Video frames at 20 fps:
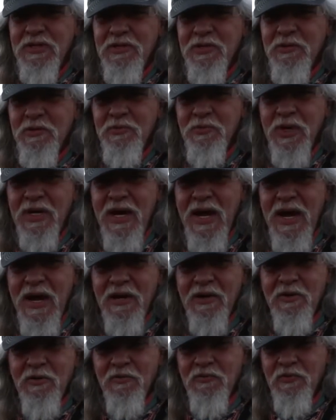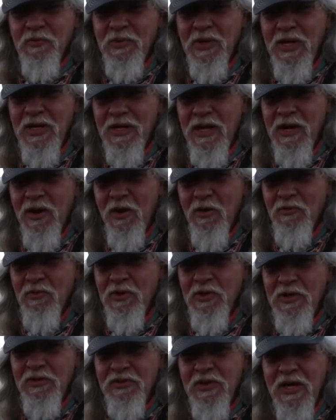too mechanical for me. They don't
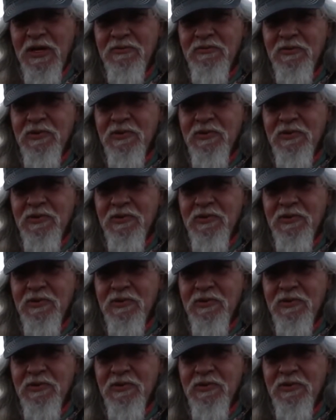really think for